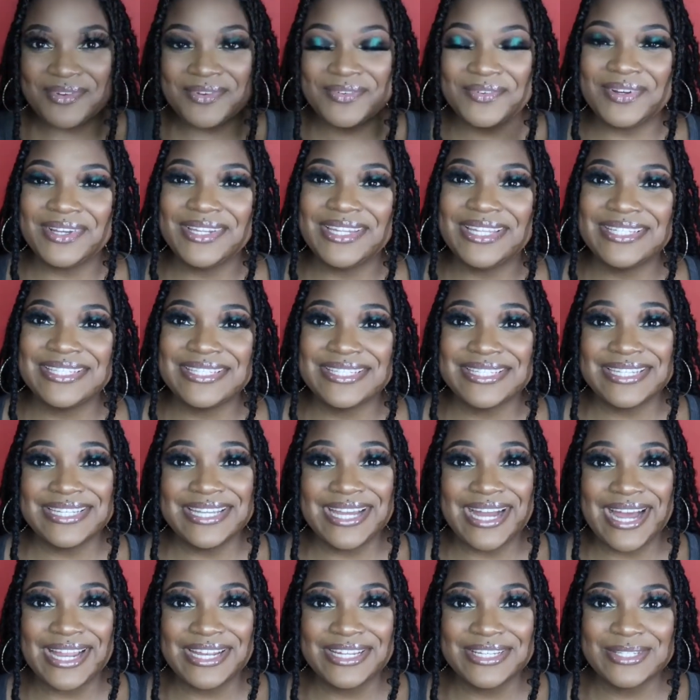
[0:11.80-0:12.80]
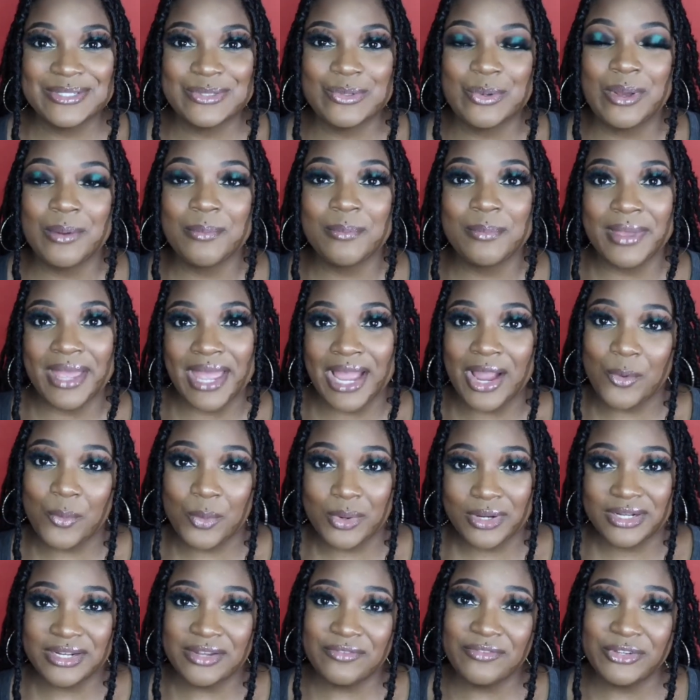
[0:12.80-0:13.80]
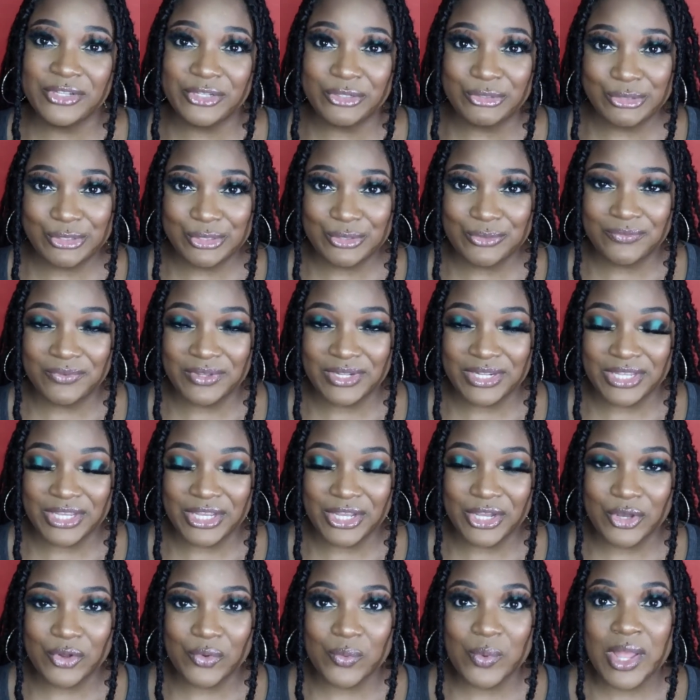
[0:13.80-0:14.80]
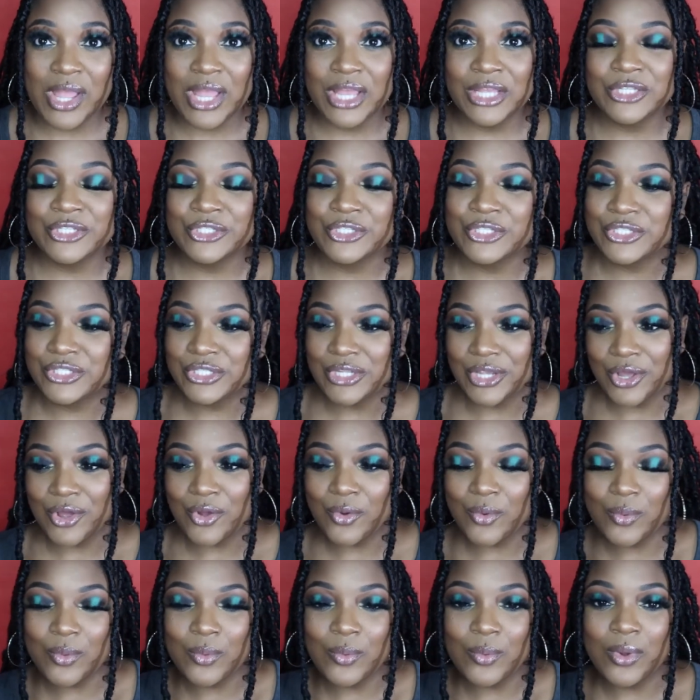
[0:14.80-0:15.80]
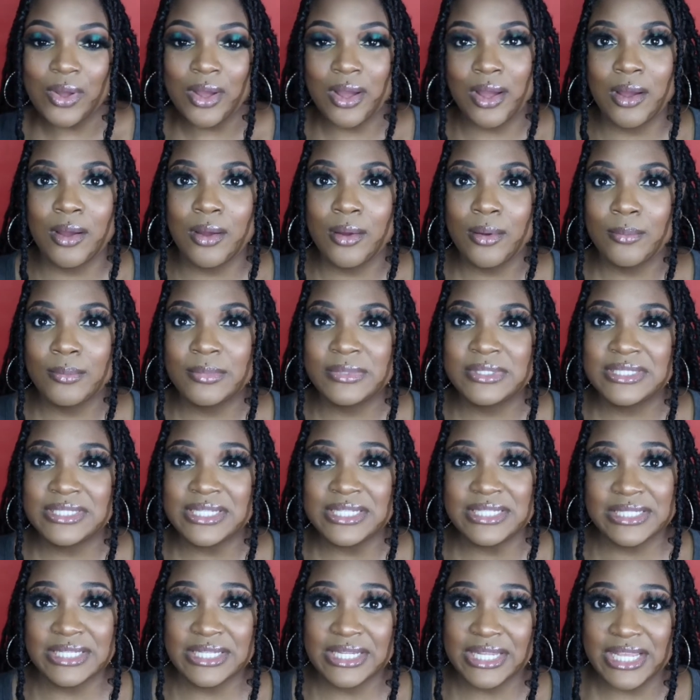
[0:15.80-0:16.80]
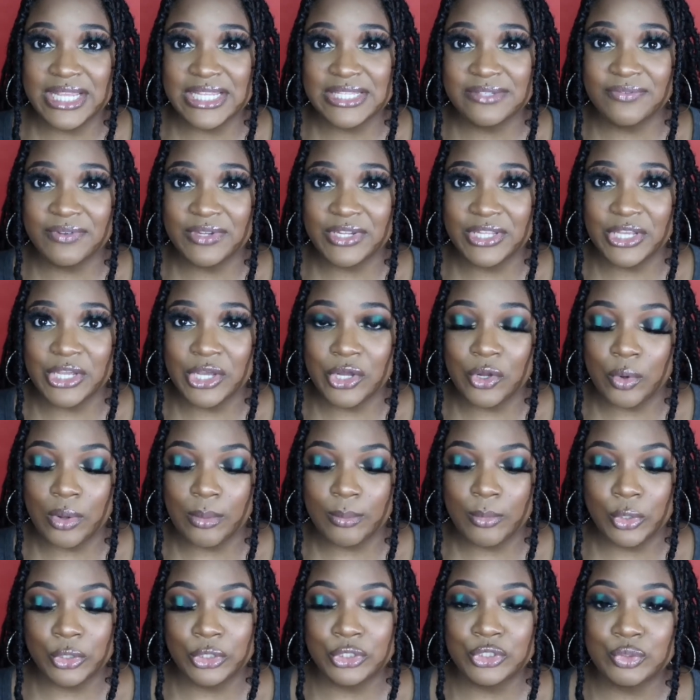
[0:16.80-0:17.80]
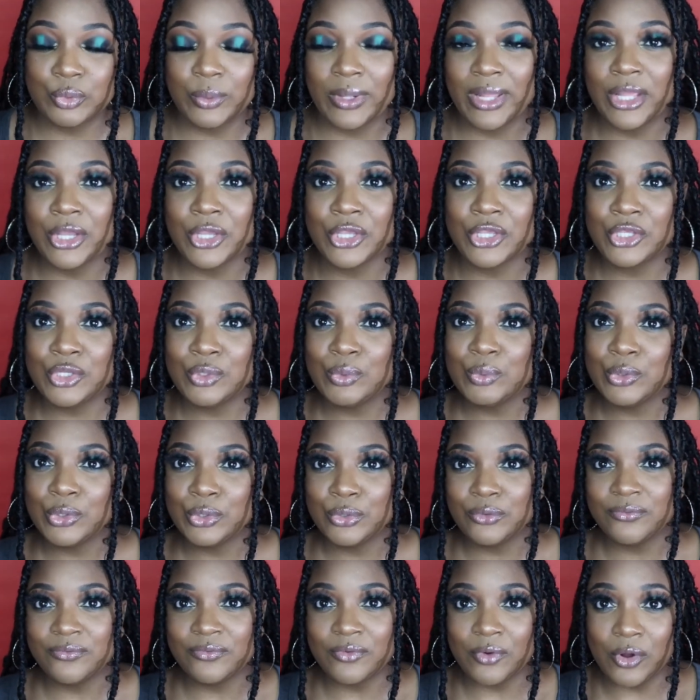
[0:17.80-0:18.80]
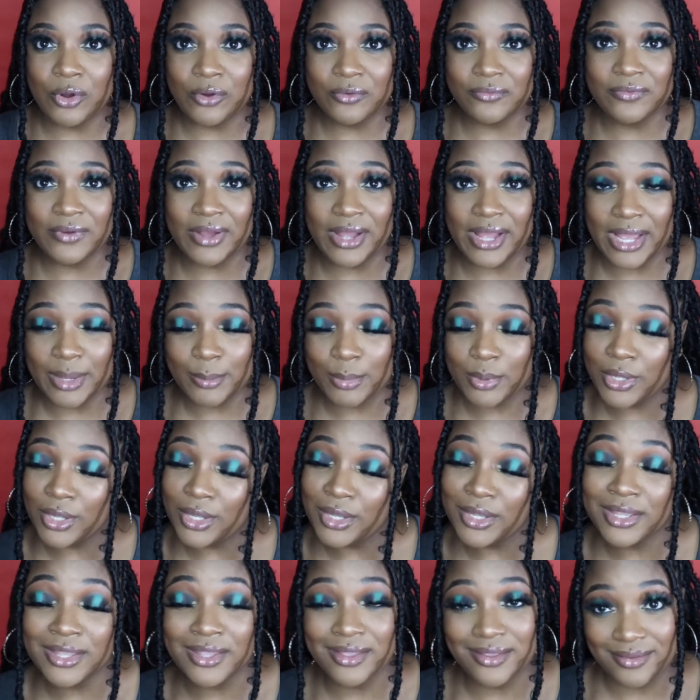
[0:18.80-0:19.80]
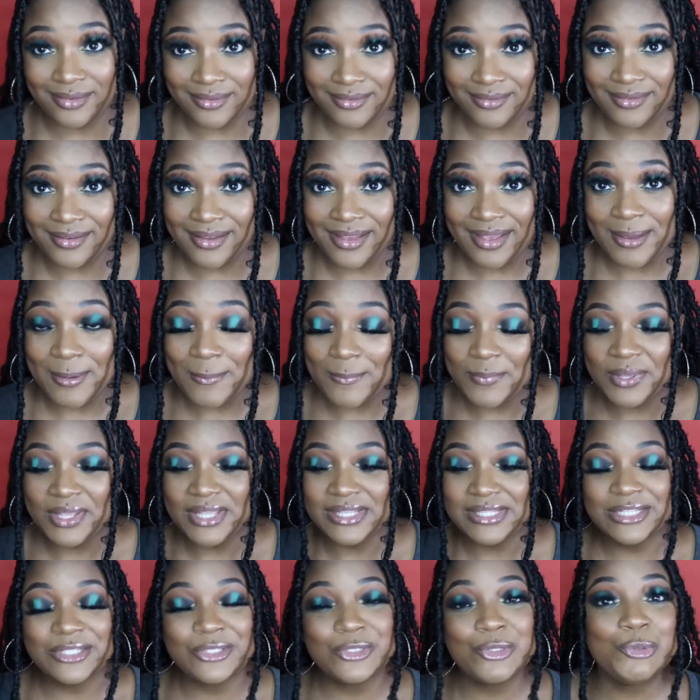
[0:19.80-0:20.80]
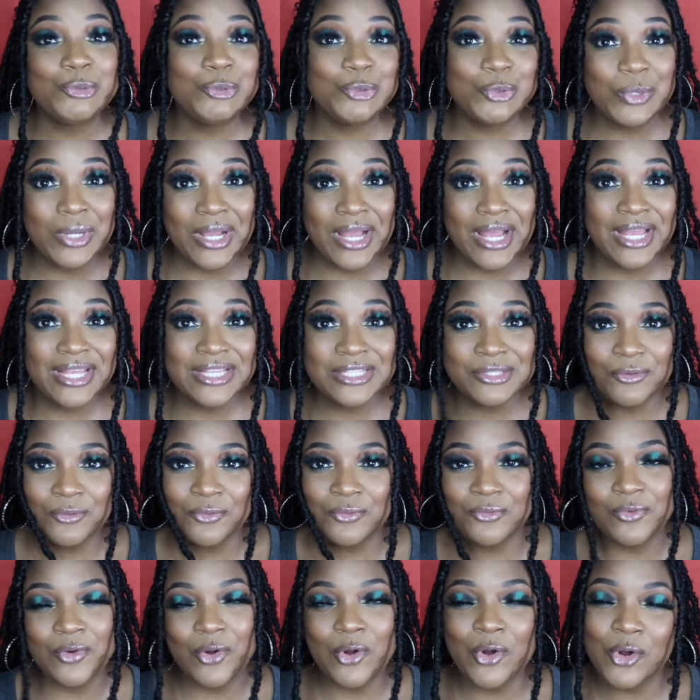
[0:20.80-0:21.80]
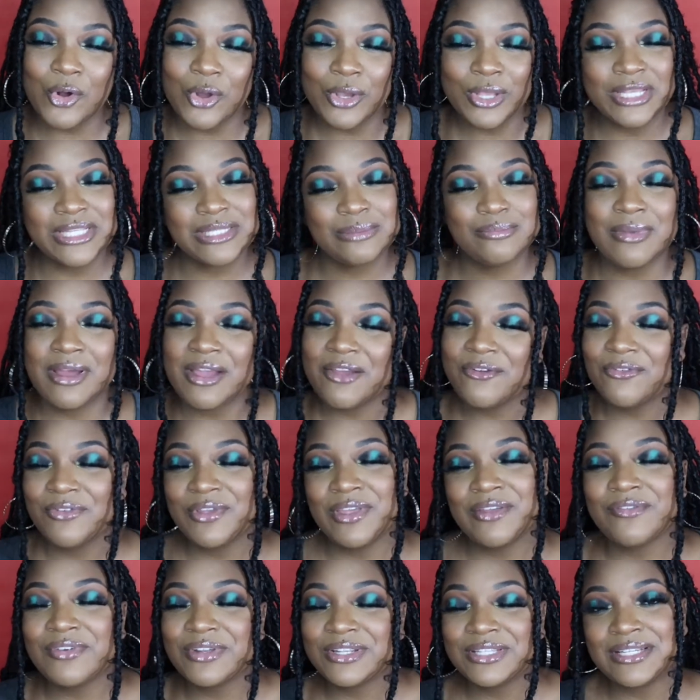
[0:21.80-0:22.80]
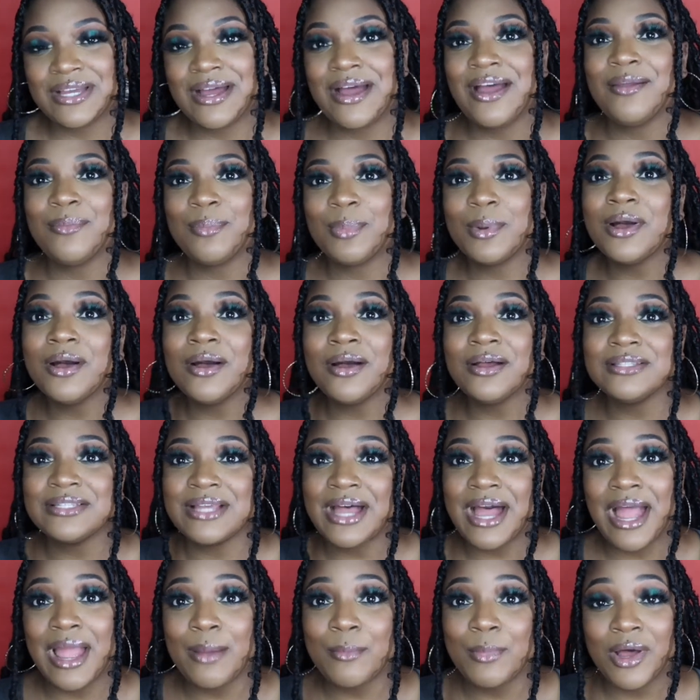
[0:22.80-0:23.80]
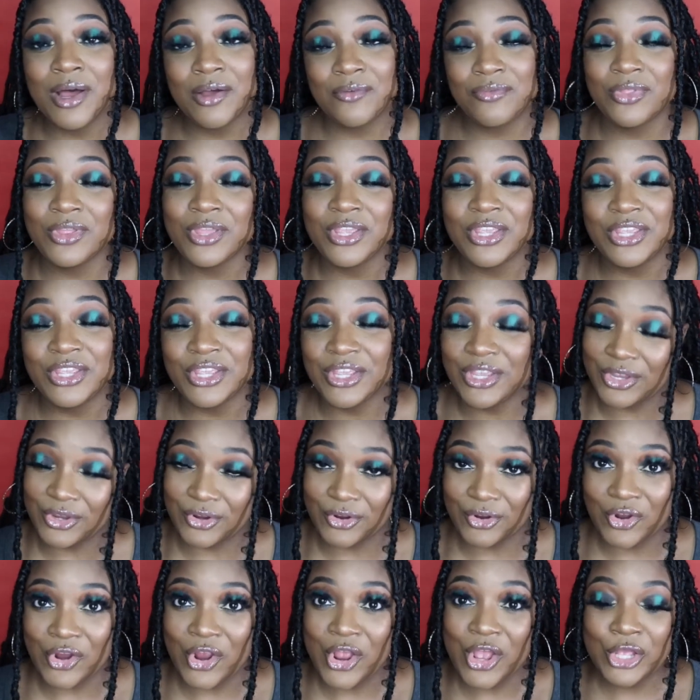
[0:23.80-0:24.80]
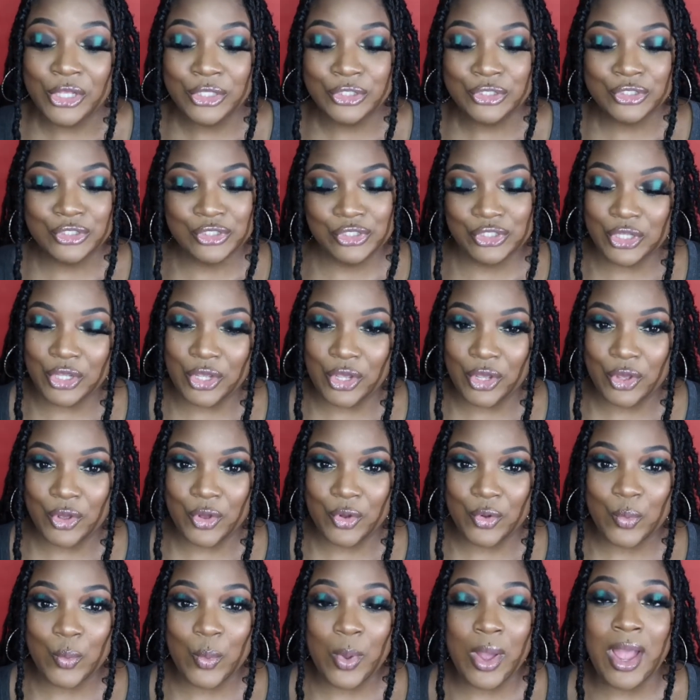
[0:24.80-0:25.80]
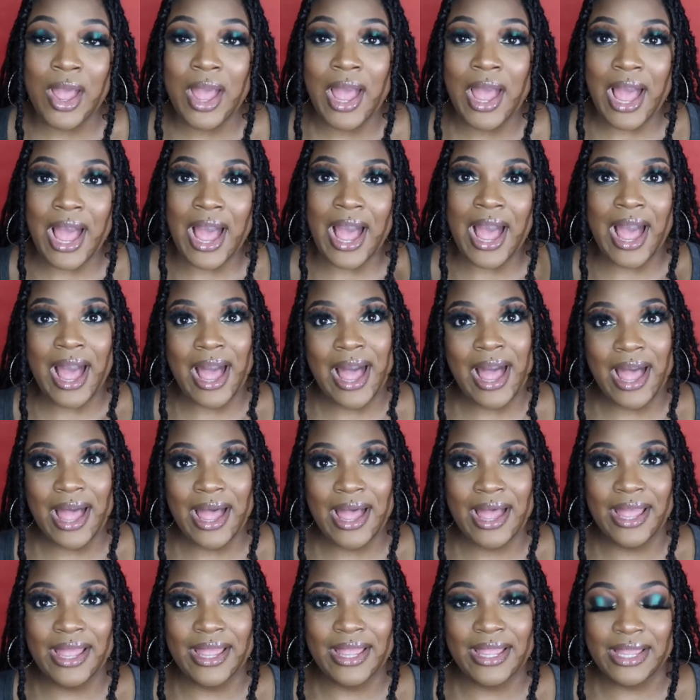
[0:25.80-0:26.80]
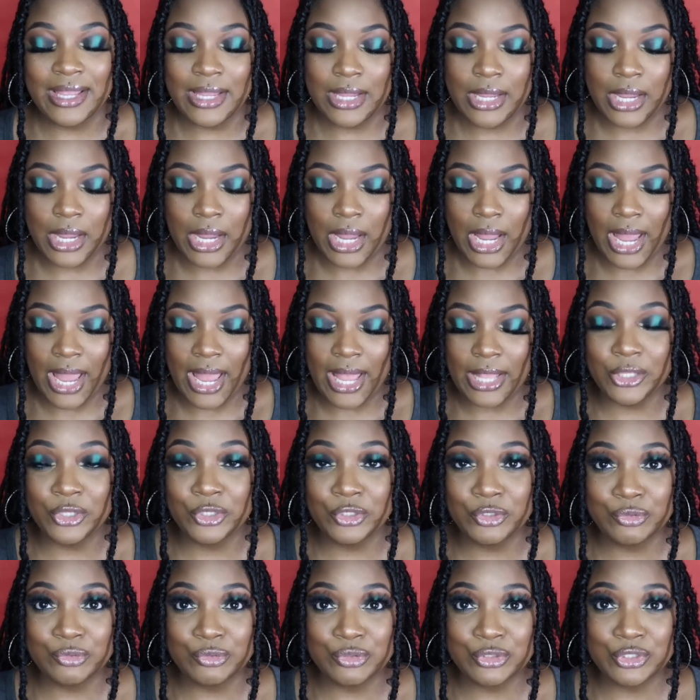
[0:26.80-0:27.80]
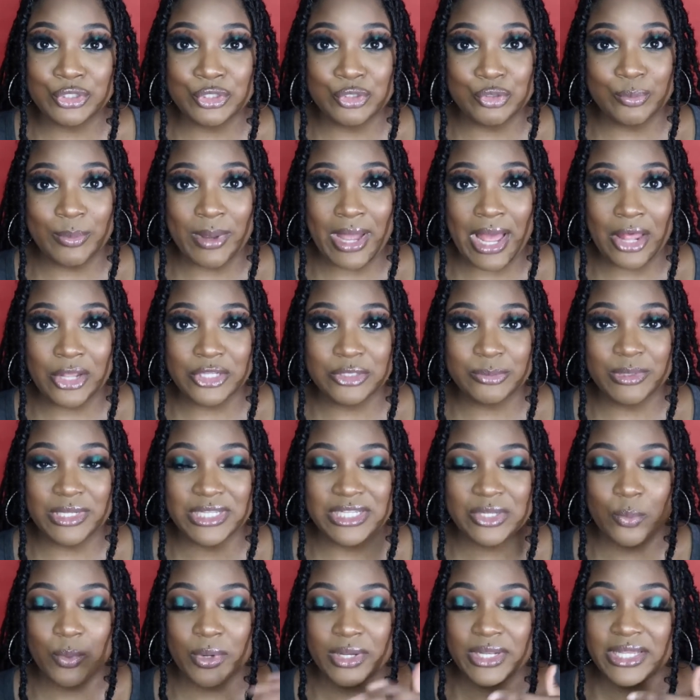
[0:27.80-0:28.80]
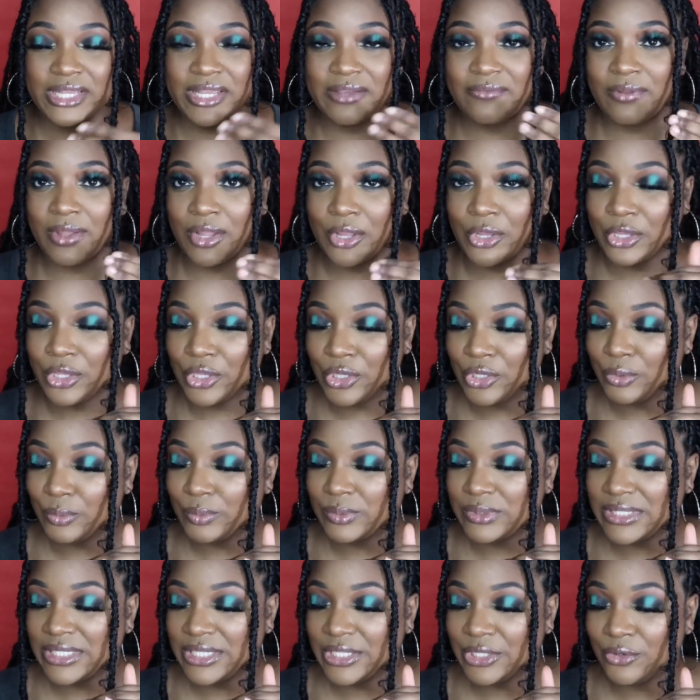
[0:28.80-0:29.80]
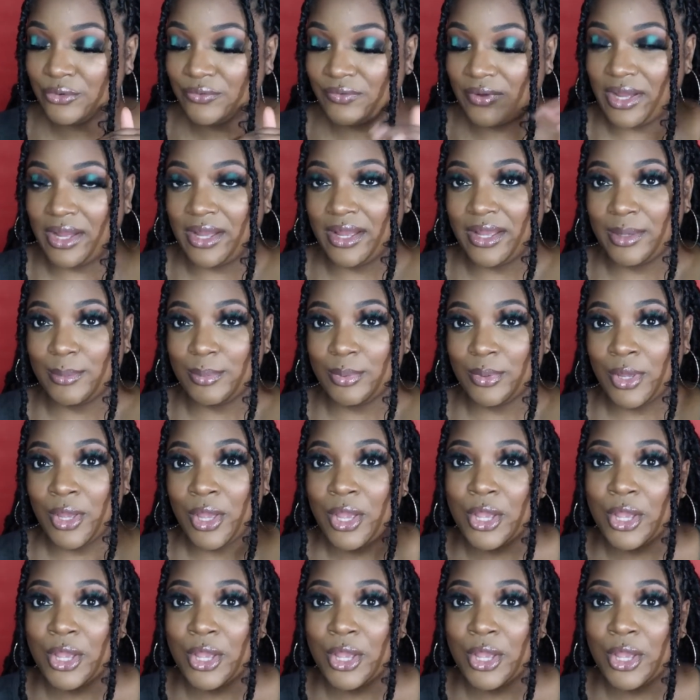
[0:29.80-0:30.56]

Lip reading: everyone, it's Tiana. So I'm back with another YouTube video. So today's video, I'm going to do like a cute little fall vibe again, because I told you guys fall is my favorite time of the year. So I used two palettes because I wanted to give like a cute teal vibe.